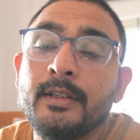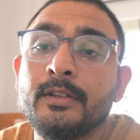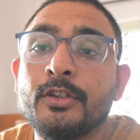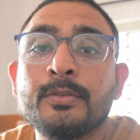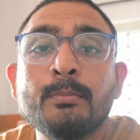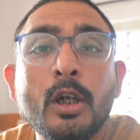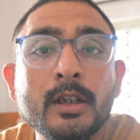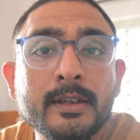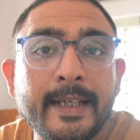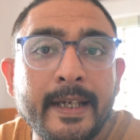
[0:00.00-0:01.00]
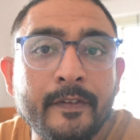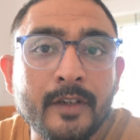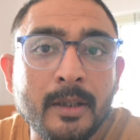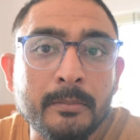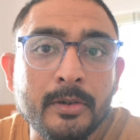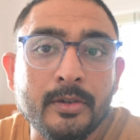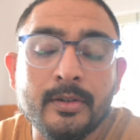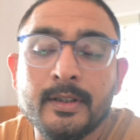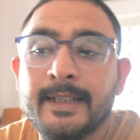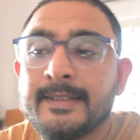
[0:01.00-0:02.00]
The smaller the f number,
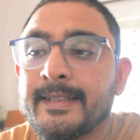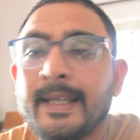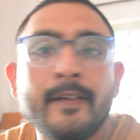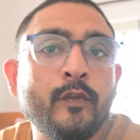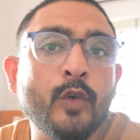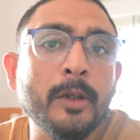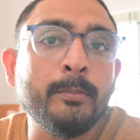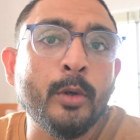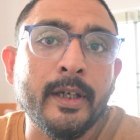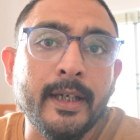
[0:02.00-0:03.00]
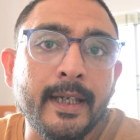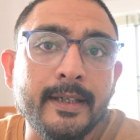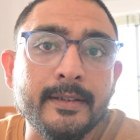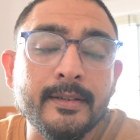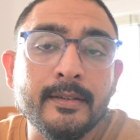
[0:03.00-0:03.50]
let's say f1.8,